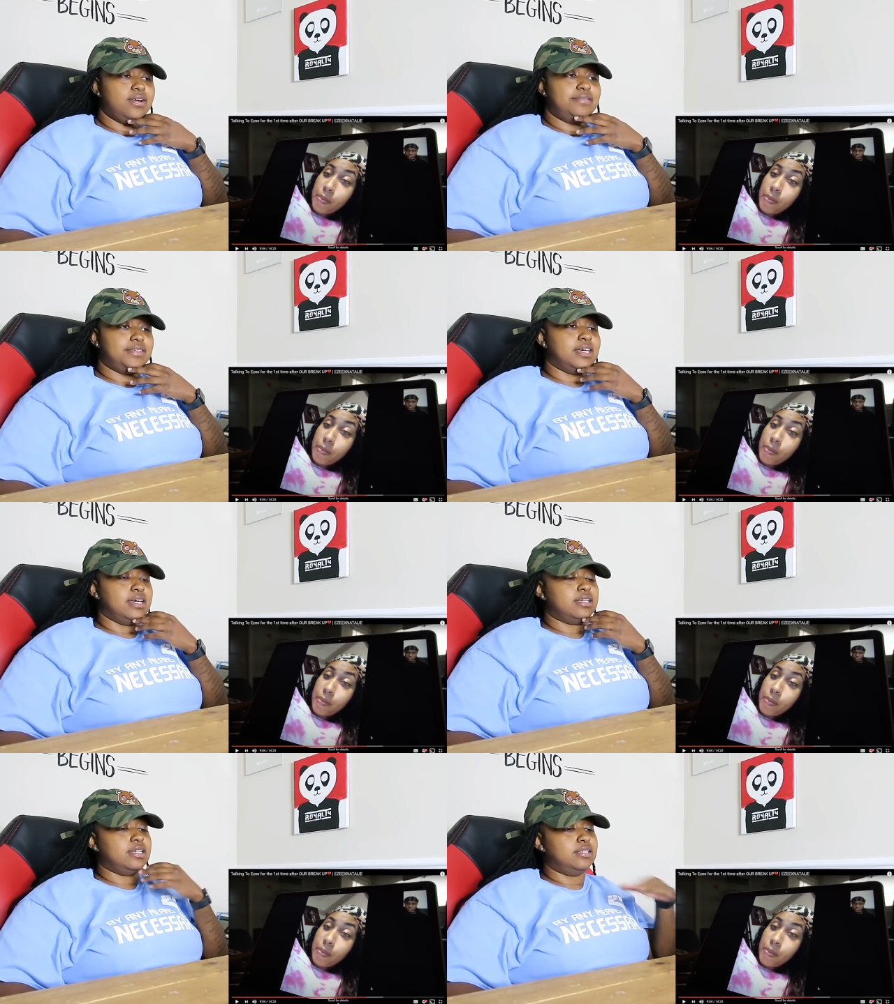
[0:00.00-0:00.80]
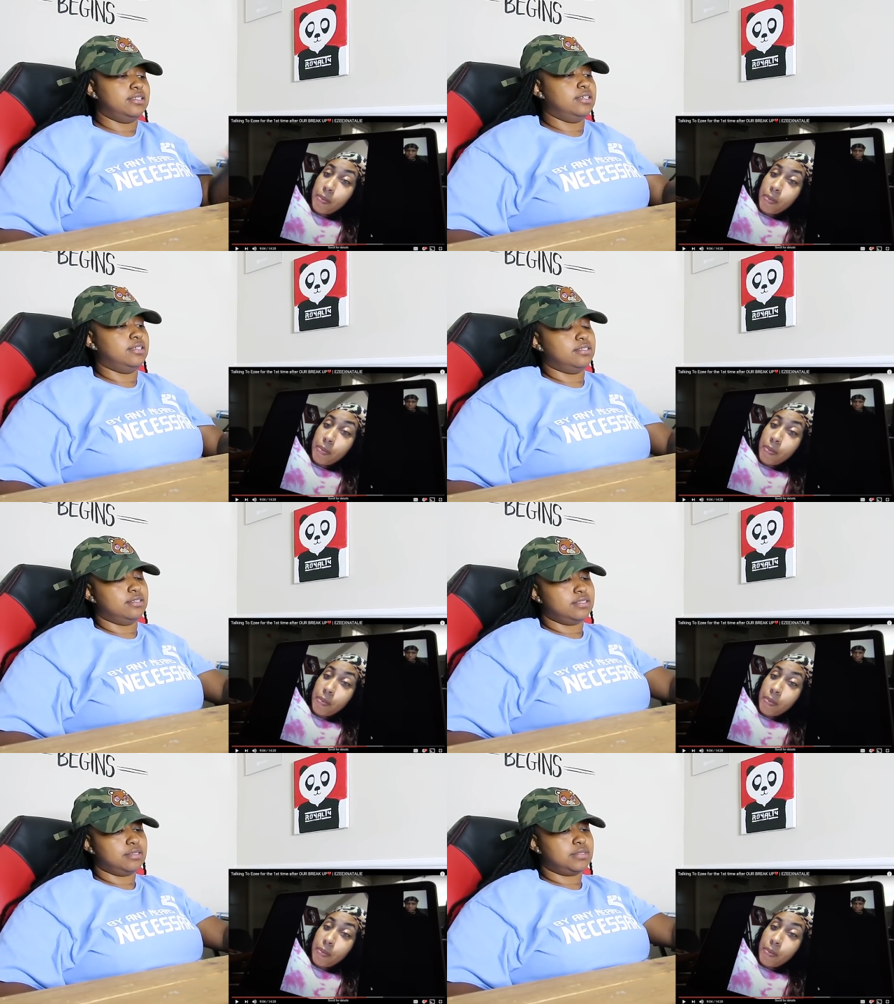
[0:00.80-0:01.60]
Speaker 1: know everything. And,
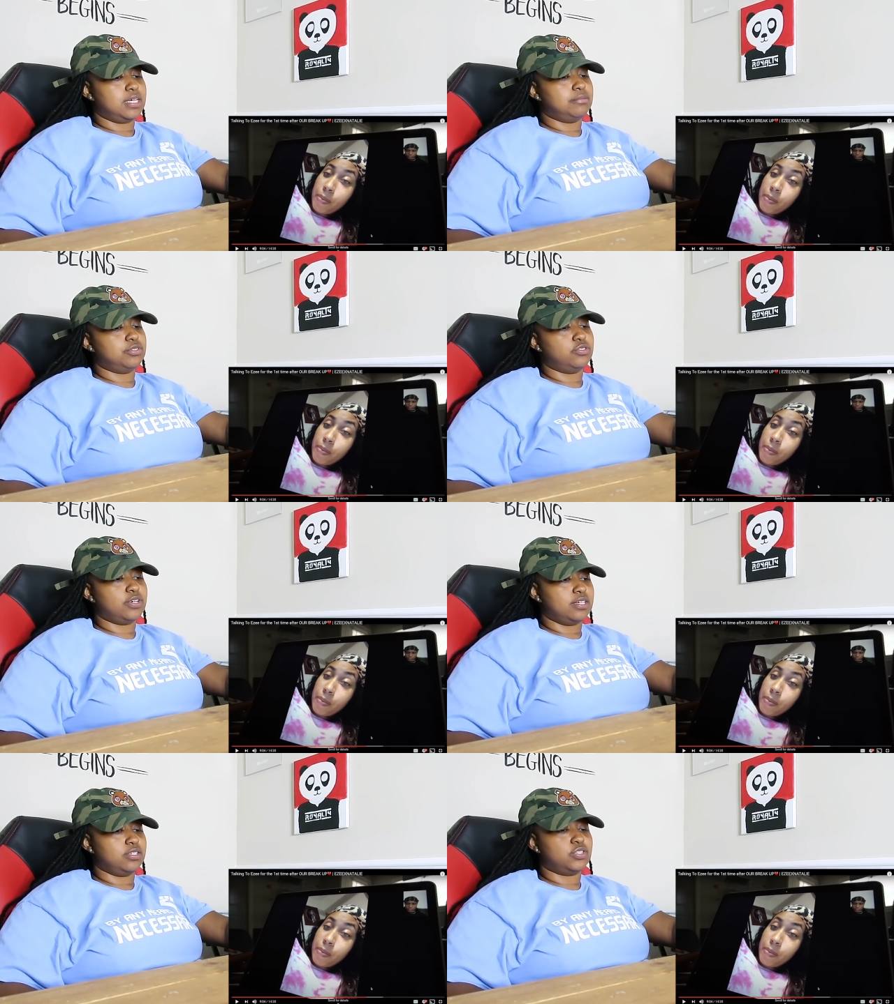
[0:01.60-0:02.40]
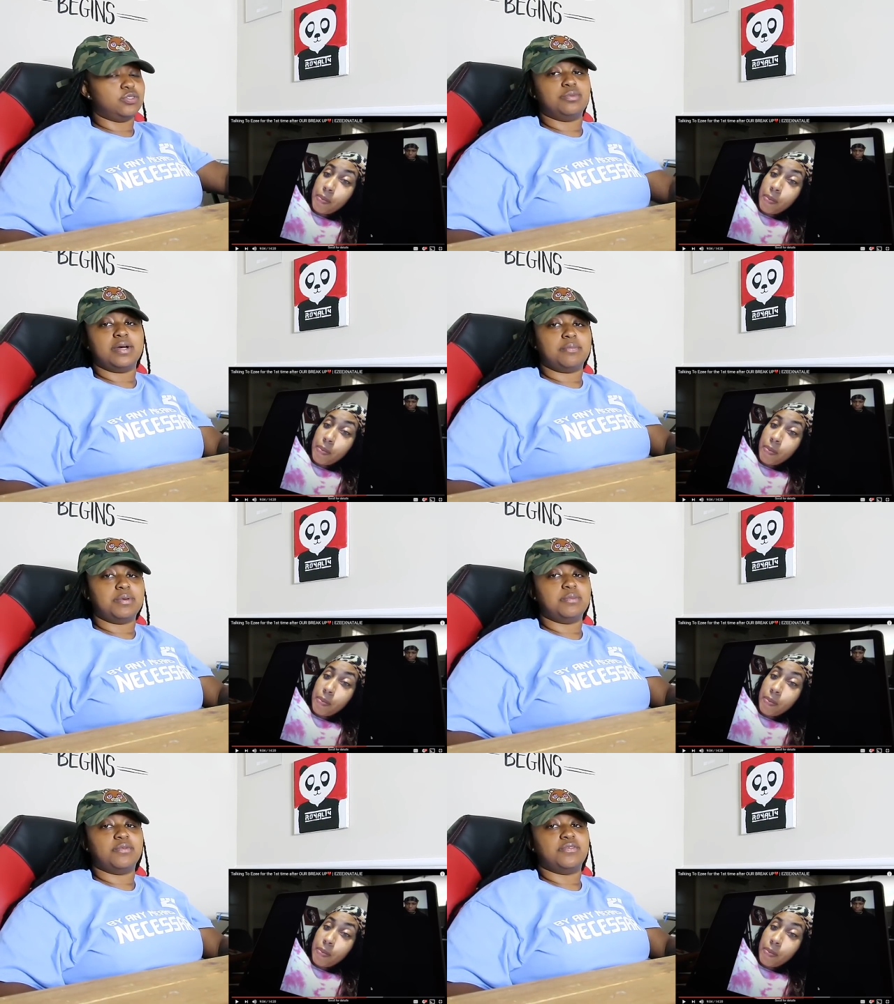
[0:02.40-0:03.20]
and sometimes you try to assume how
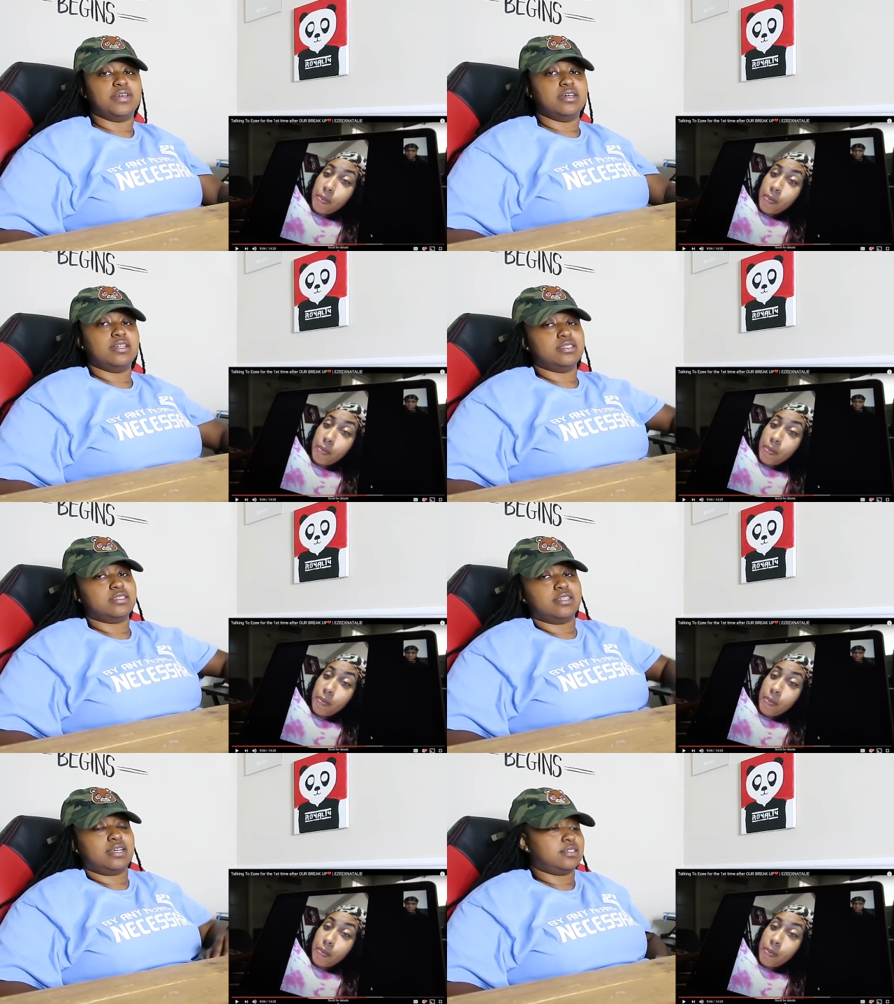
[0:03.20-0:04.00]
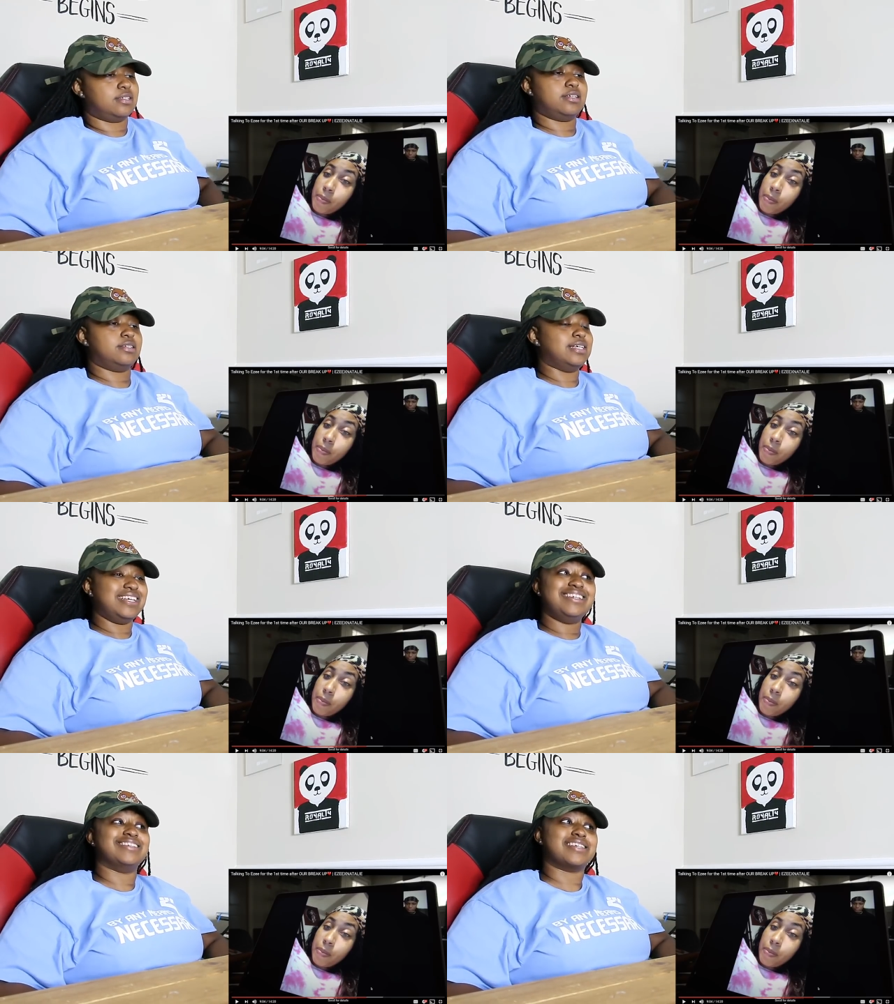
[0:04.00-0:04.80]
people feel and shit like that.
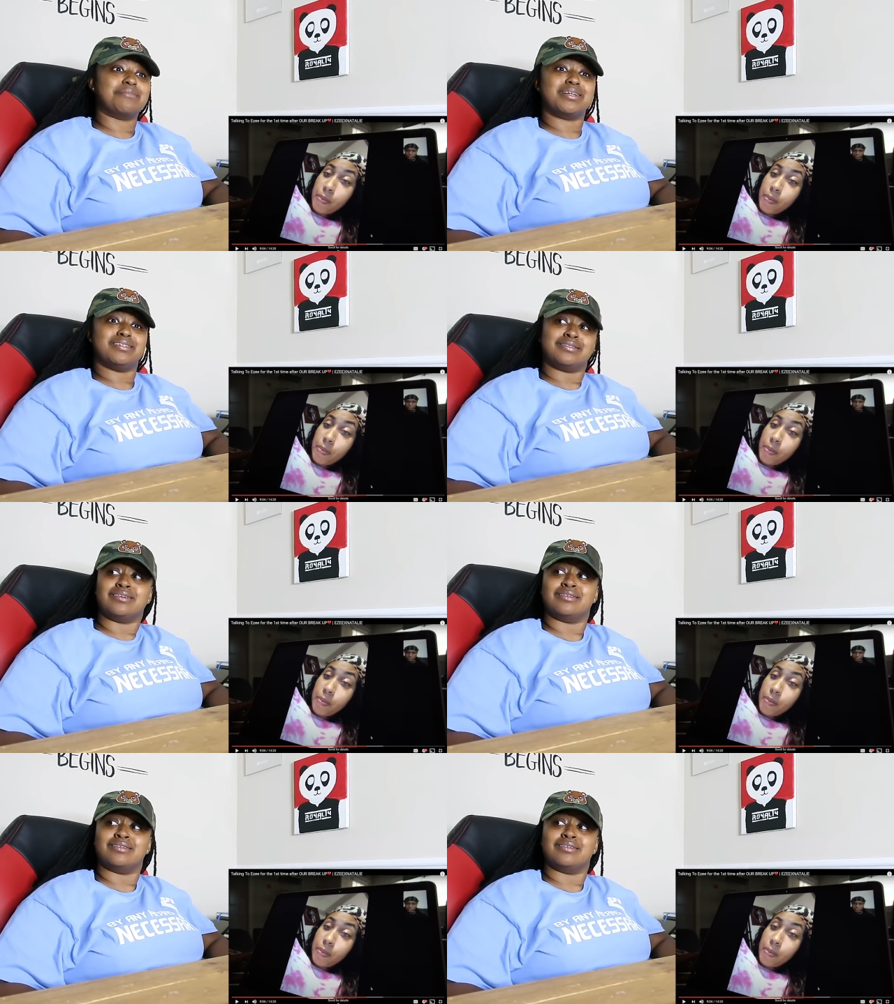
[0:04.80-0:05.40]
I need to stop cussing.